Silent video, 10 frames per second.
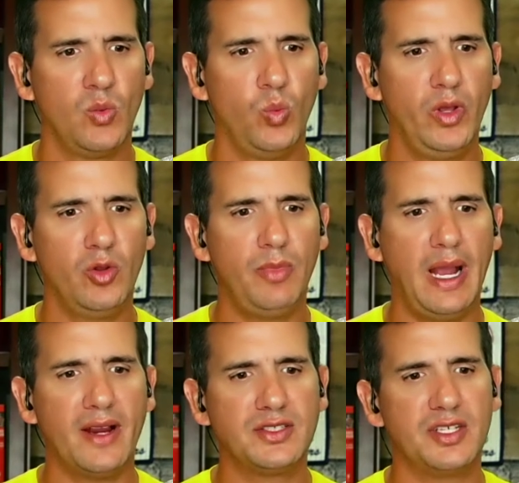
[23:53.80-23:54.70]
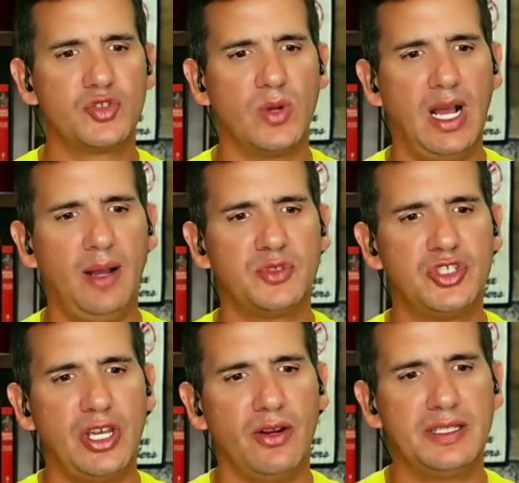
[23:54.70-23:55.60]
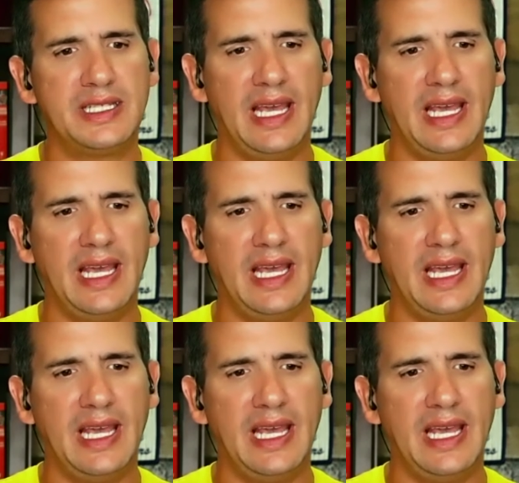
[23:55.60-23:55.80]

Will Myers and drop Jared